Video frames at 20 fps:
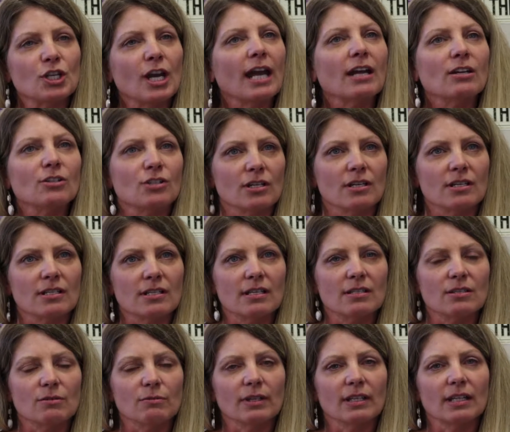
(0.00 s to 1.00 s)
changes.
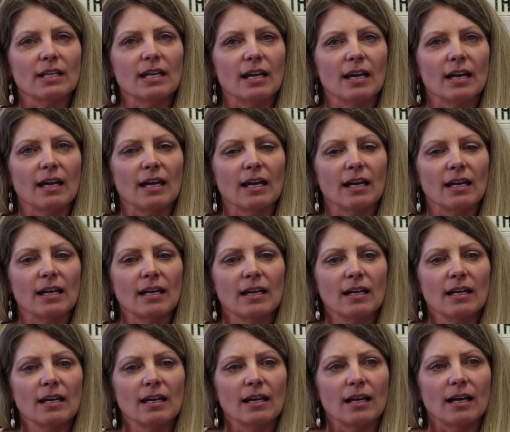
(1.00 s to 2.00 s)
It's really a
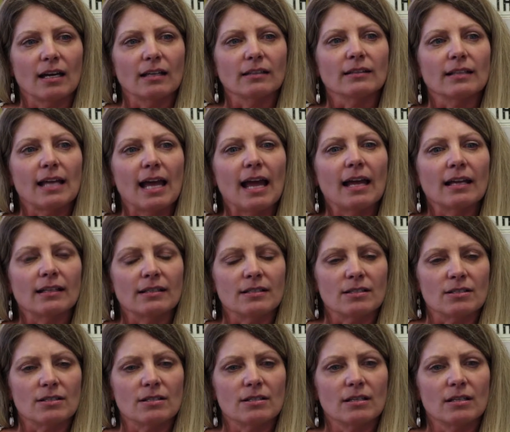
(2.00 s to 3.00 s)

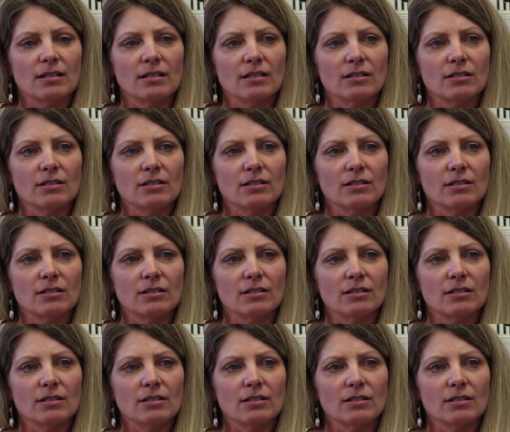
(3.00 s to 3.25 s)
lens